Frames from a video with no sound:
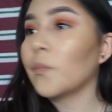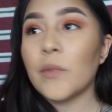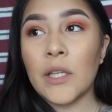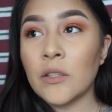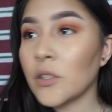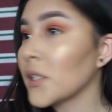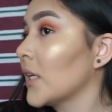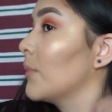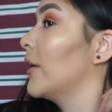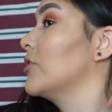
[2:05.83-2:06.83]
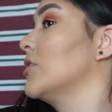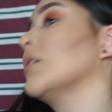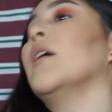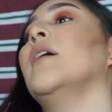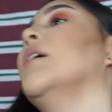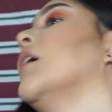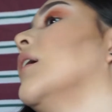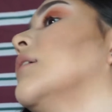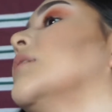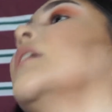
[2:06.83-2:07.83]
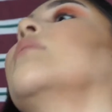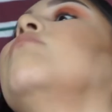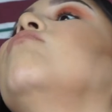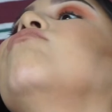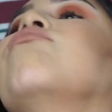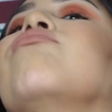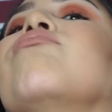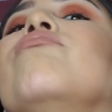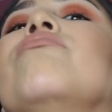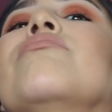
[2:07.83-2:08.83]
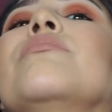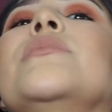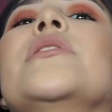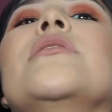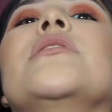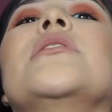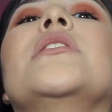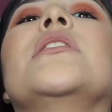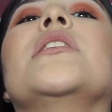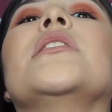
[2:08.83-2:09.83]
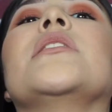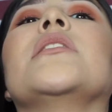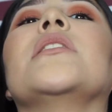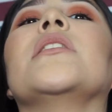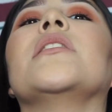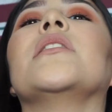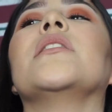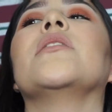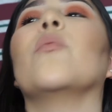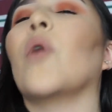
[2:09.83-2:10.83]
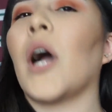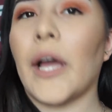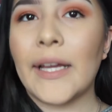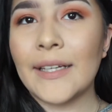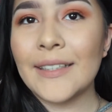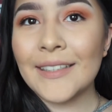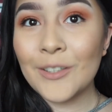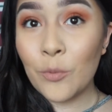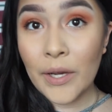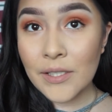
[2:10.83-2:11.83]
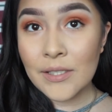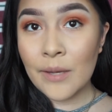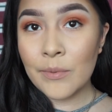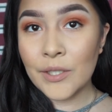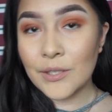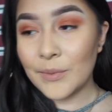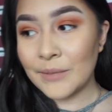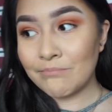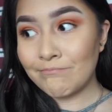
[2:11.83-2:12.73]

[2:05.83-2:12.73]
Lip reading: it looks like an hatchet, and it's like, you see this? Why? Why is this happening to me?